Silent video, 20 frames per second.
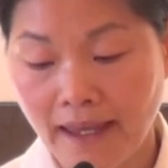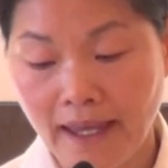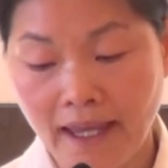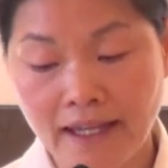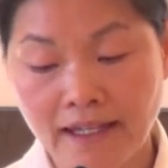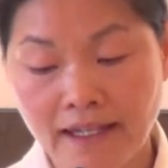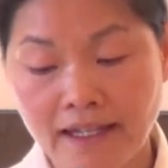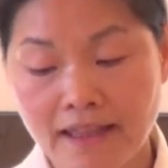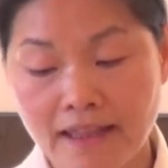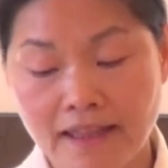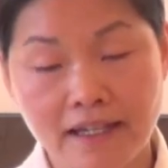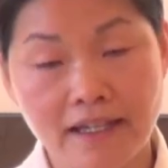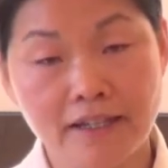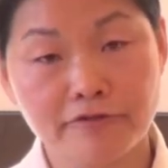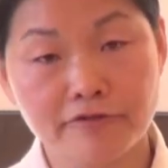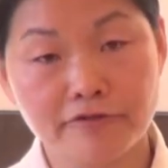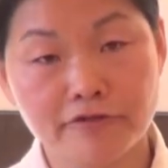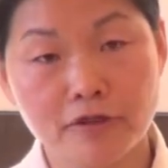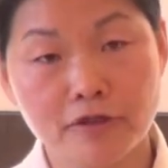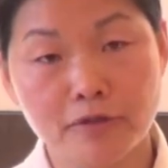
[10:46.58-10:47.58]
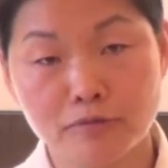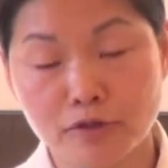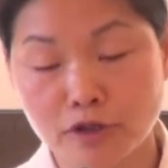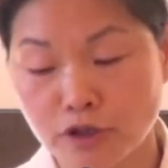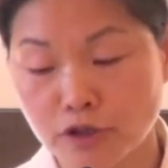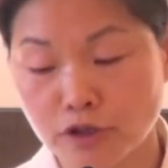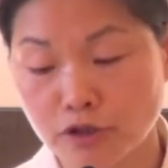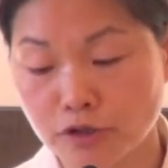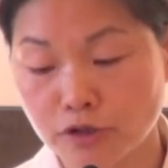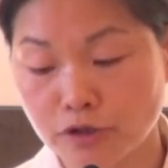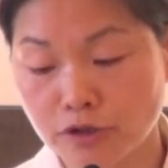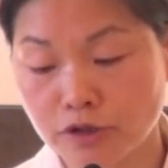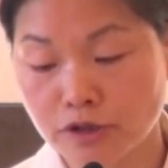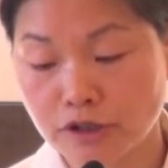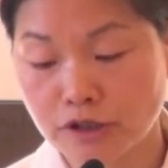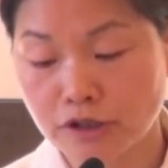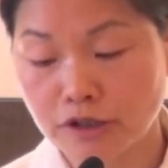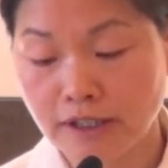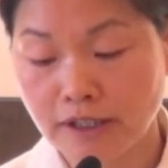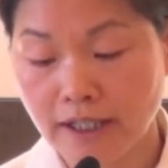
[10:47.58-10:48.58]
anything from you
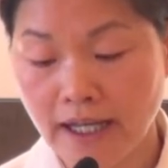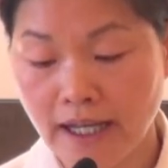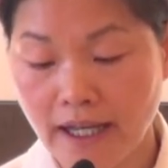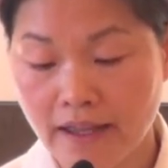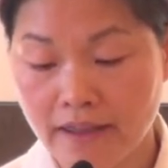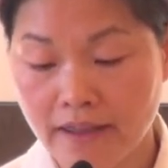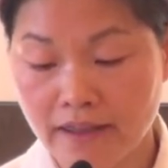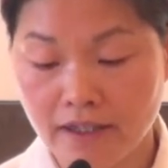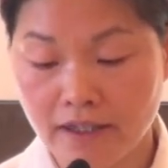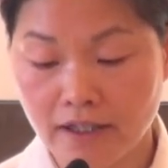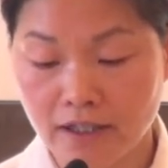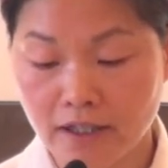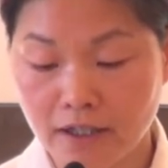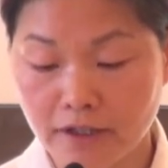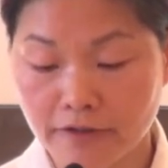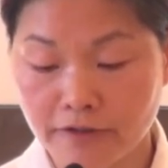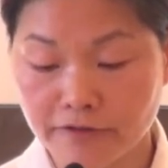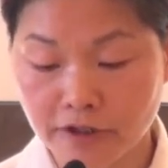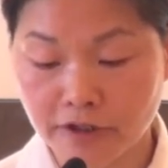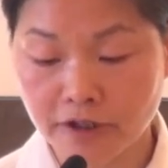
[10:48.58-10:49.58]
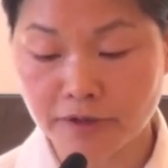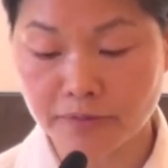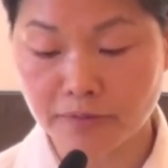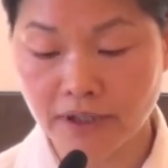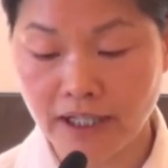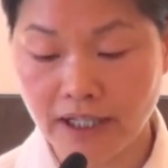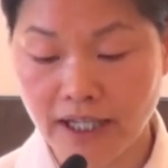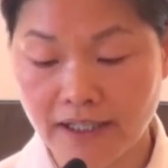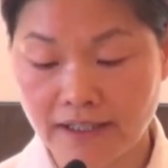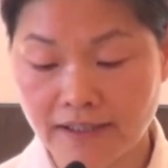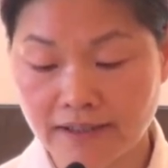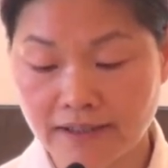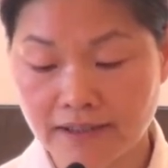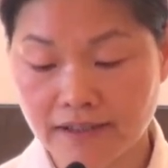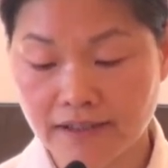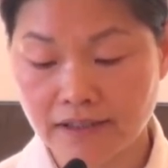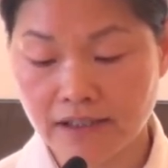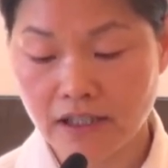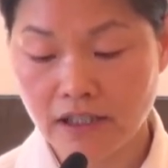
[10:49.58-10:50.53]
at the first place,